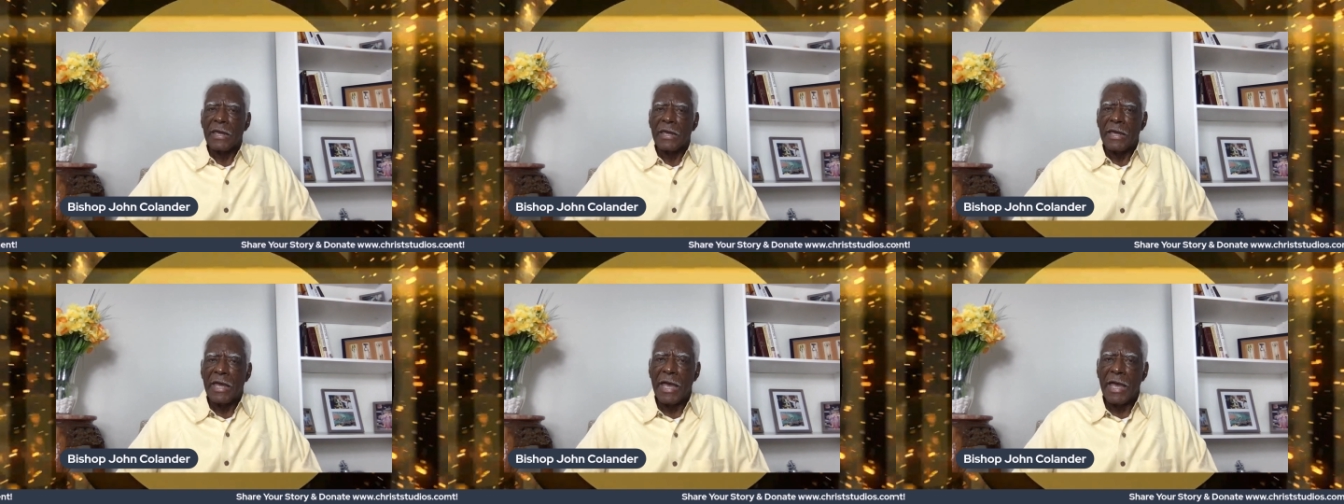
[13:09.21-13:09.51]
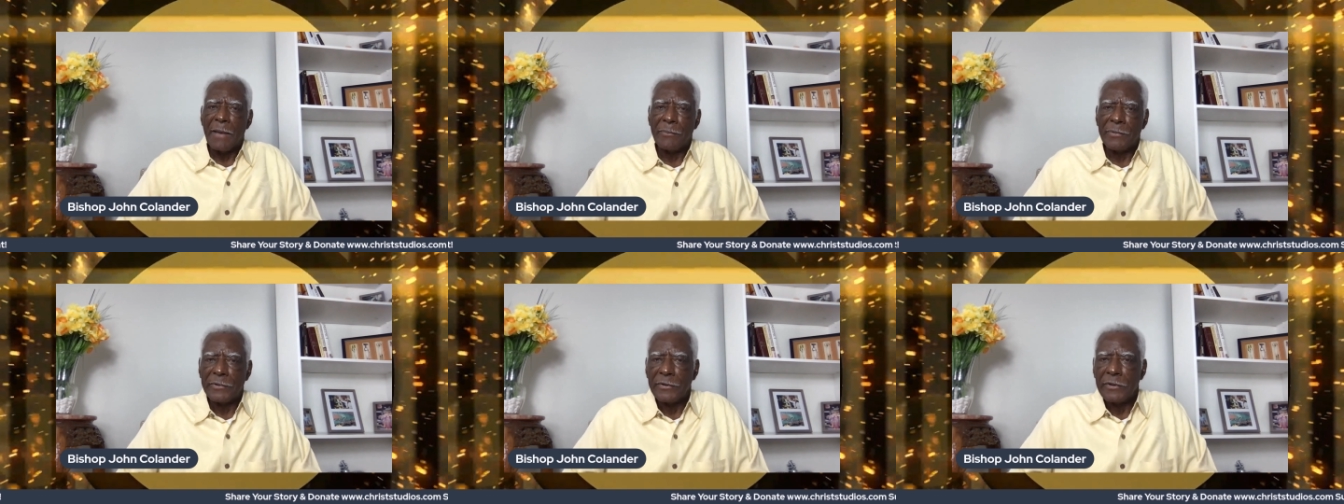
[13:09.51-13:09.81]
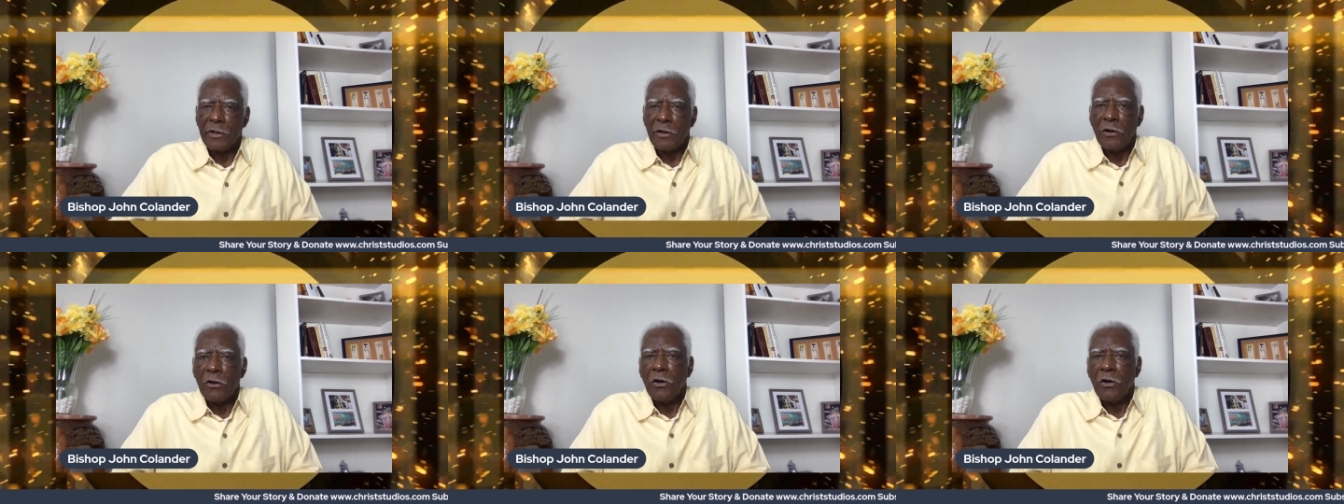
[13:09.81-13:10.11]
happening
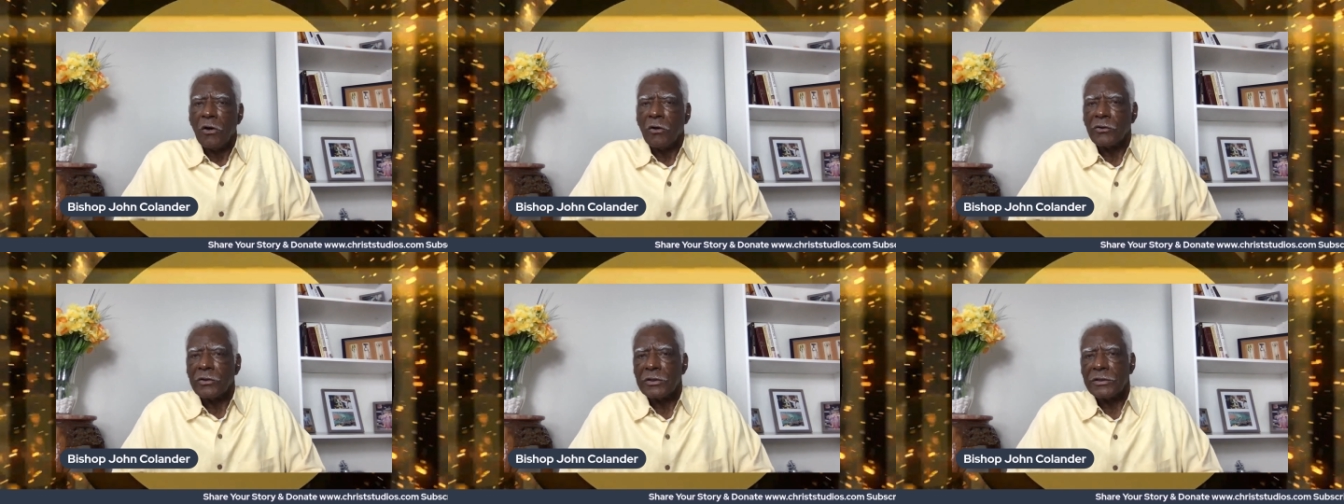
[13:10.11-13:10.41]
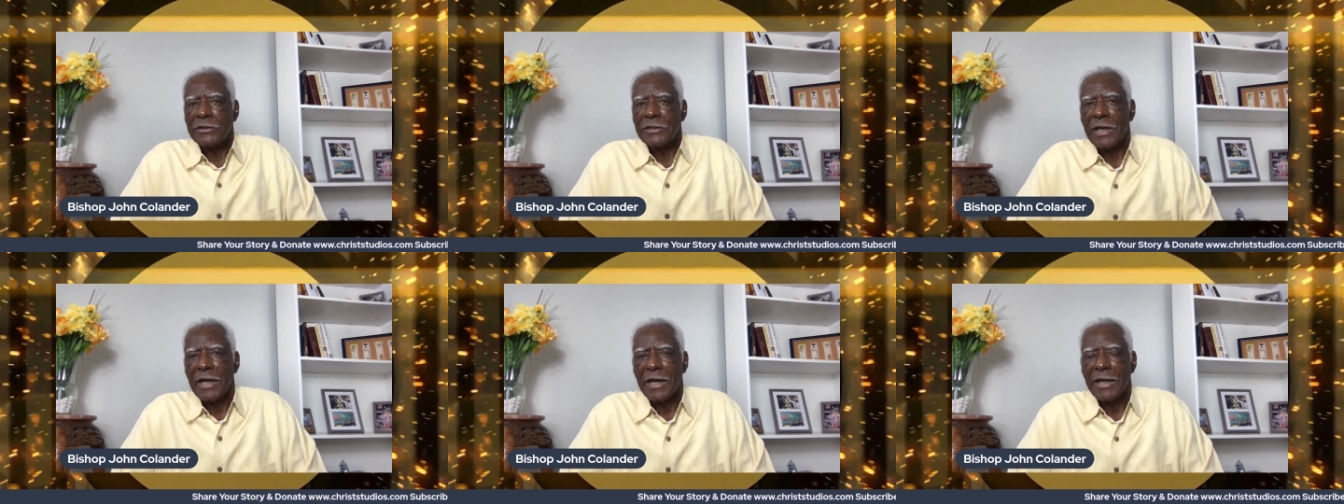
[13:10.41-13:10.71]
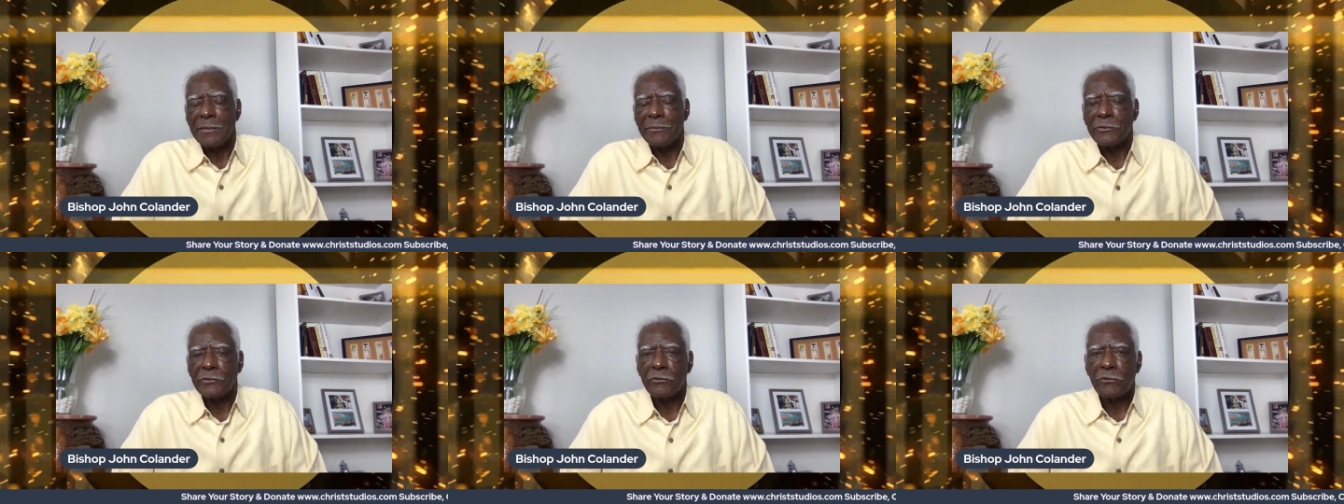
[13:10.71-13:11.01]
all the
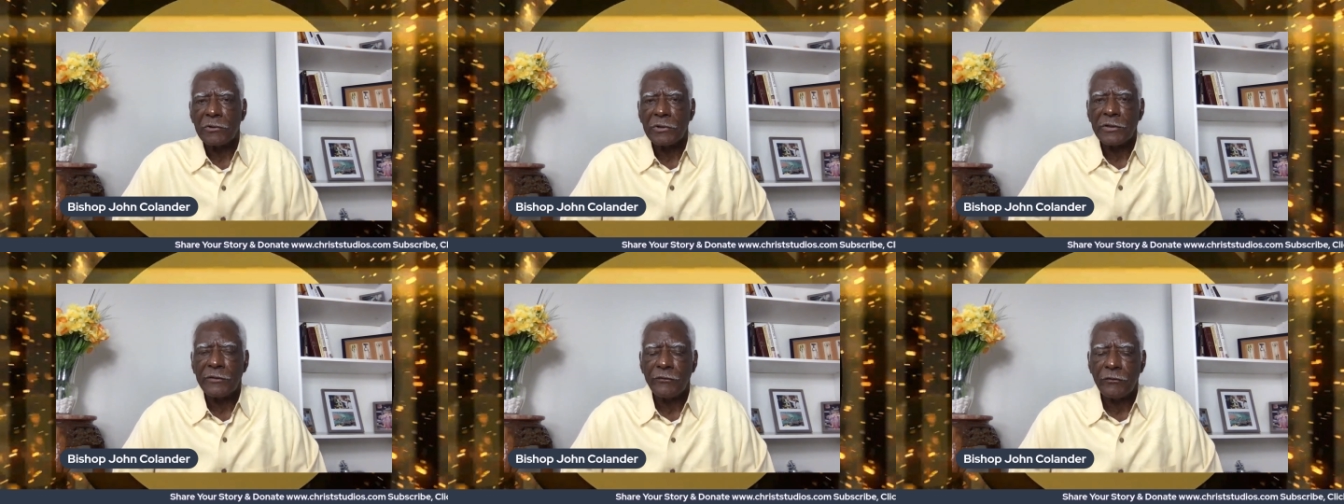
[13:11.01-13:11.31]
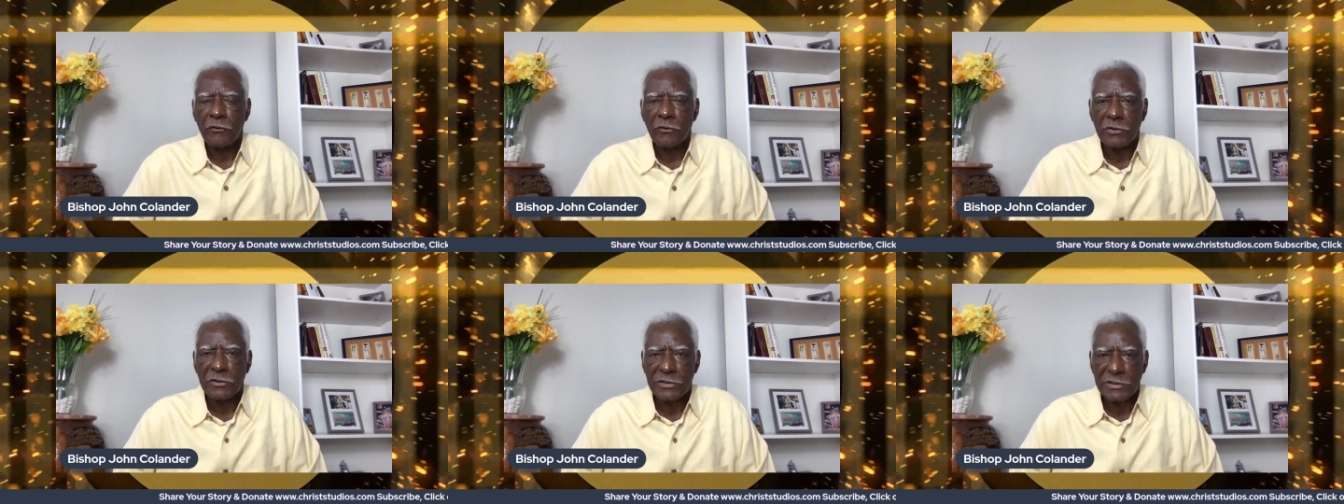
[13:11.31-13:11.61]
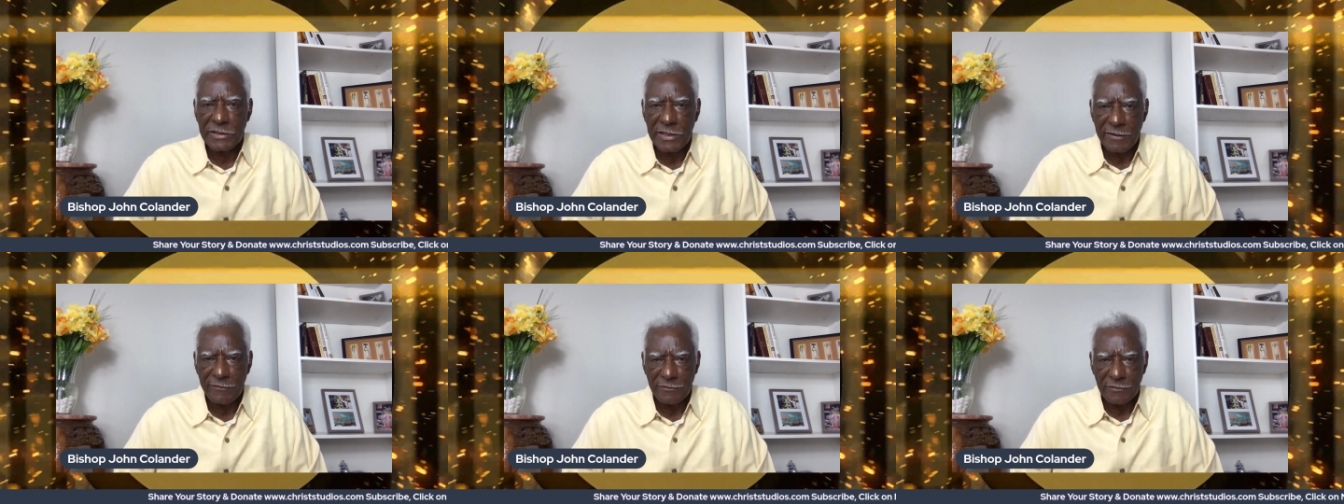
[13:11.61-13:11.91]
time, 24
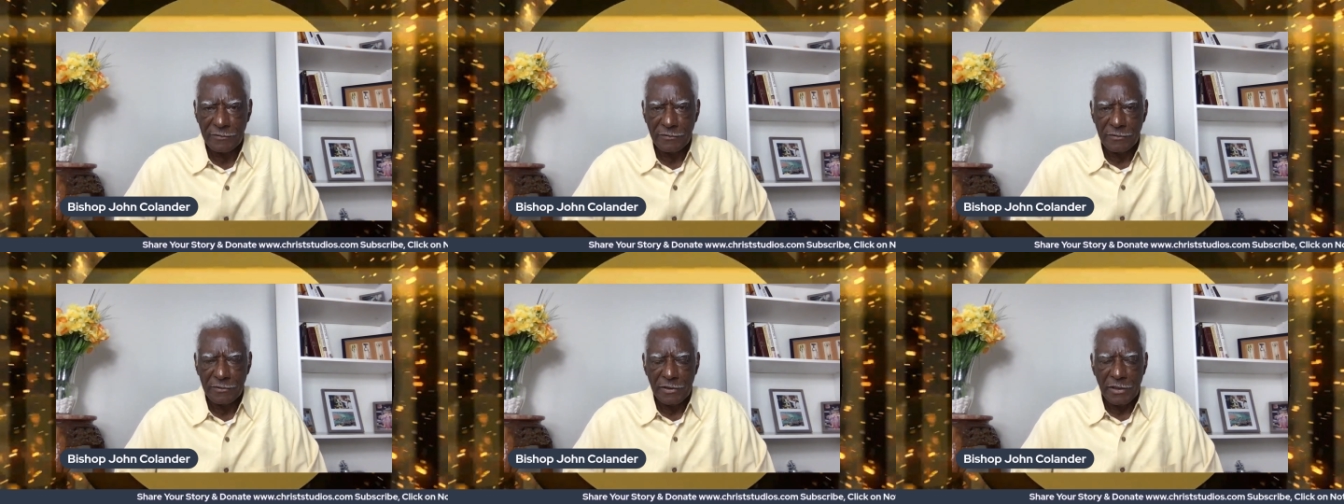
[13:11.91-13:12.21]
7.